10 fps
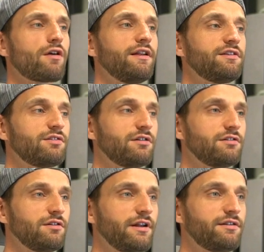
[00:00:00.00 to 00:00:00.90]
let's
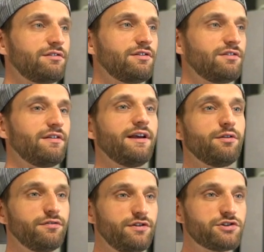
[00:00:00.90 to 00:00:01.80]

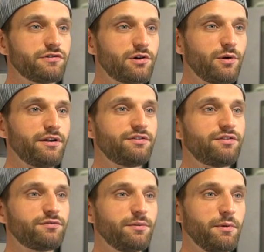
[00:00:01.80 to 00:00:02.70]
disentangle the feature
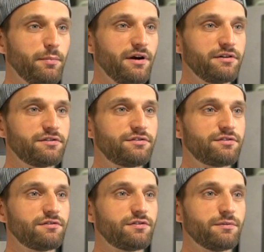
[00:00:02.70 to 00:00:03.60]
requests from the
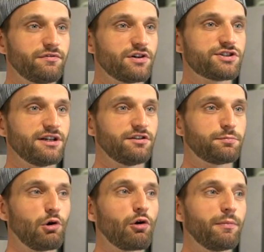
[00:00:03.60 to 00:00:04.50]
bugs, from the functionality that's
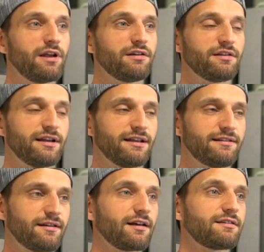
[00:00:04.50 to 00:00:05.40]
broken, because like it
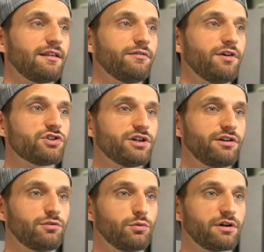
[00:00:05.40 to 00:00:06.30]
sucks that the functionality
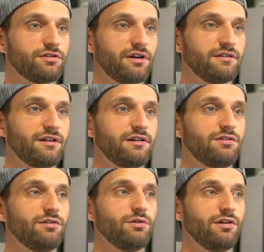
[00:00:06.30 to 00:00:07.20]
doesn't work as I intended
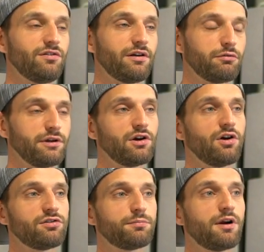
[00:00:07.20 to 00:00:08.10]
to and it's like really
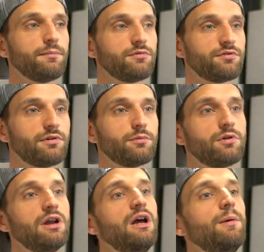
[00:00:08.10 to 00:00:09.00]
causing problems for
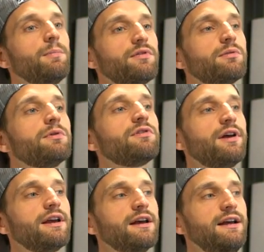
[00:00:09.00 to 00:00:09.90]
someone. But if someone's
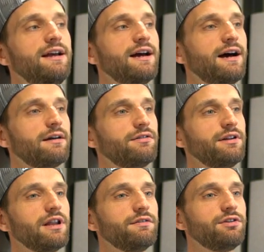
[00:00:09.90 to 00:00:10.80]
like, I'd
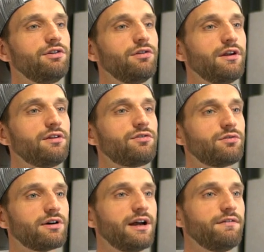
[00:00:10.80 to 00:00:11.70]
really love it to do this,
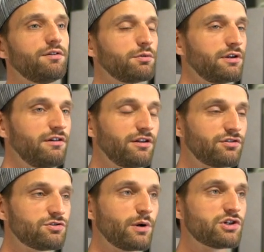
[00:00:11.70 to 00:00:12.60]
or I have this really unique
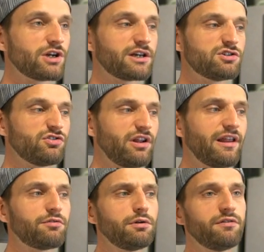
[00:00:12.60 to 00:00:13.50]
situation, I can just say
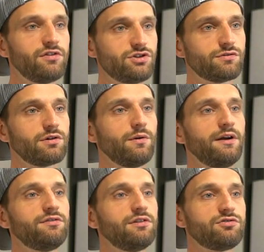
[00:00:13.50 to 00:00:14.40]
that's really a feature
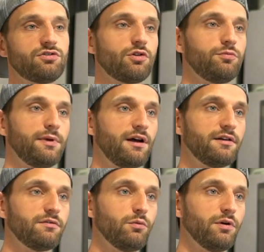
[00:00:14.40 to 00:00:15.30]
request. It just goes
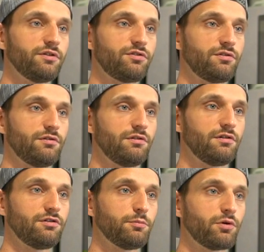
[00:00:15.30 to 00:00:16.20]
beyond of what's
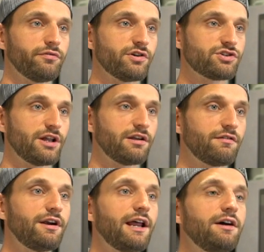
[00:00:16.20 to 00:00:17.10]
the supported functionality
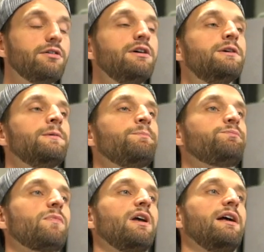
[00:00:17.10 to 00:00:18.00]
right now.
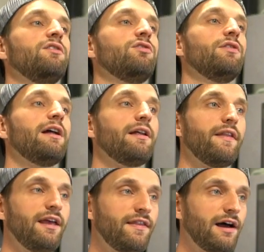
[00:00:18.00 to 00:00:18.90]
And so that
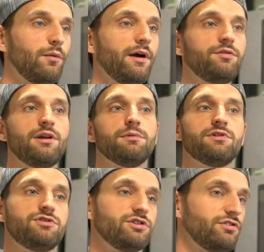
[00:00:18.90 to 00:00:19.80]
in that way I was able
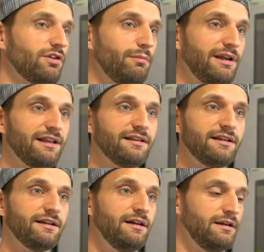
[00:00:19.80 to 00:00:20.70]
to just
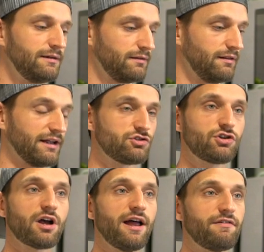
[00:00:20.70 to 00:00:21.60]
immediately
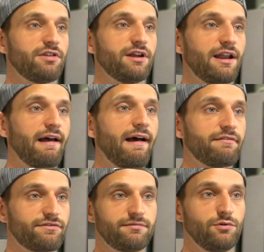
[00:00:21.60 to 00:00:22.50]
like cut everything in
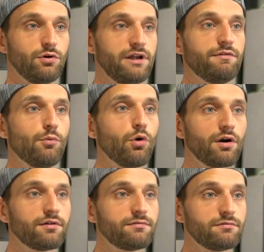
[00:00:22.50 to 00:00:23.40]
half or even
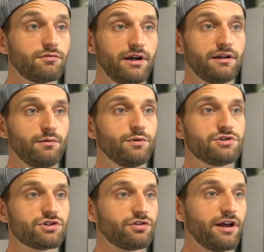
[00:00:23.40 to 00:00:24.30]
more, right?
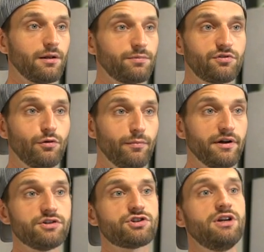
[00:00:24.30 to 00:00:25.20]
Which just helps so
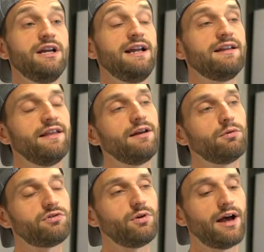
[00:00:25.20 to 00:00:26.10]
much. Then
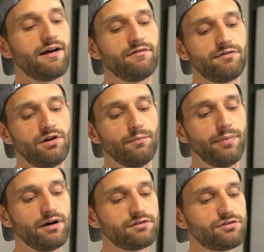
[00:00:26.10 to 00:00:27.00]
once you have,
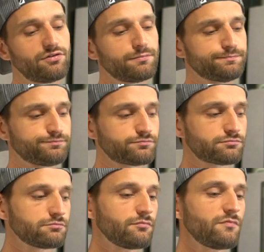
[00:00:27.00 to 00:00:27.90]
bugs,
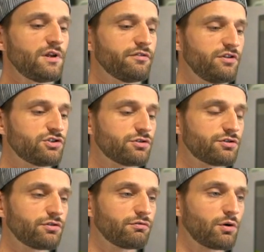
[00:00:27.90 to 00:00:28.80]

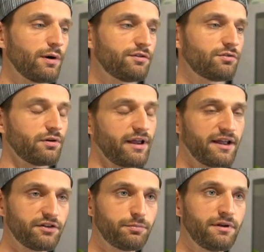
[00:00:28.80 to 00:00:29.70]
feature requests or
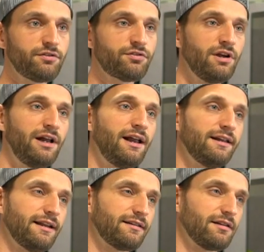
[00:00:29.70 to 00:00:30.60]
enhancements,
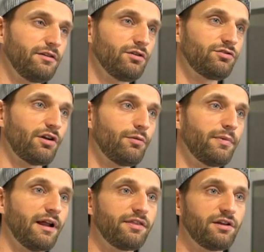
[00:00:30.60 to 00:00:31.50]
that's a little subtle,
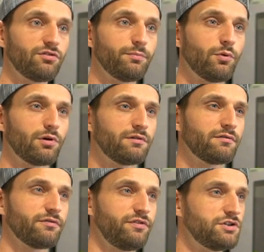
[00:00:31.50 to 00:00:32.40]
but I think it's
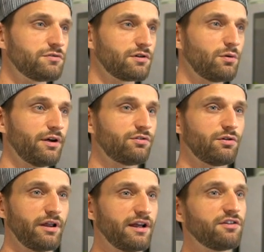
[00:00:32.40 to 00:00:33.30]
important. Feature request or
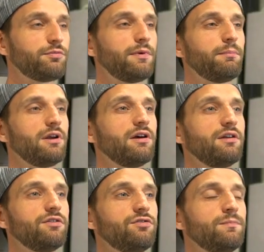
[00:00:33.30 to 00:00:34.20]
enhancement,
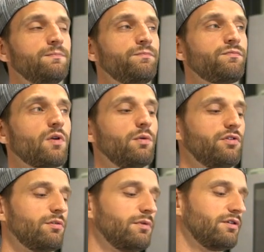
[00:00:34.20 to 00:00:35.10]
because when
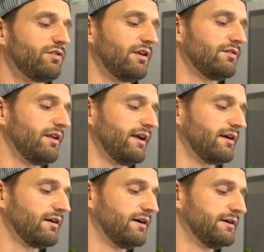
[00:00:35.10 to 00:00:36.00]
someone says like,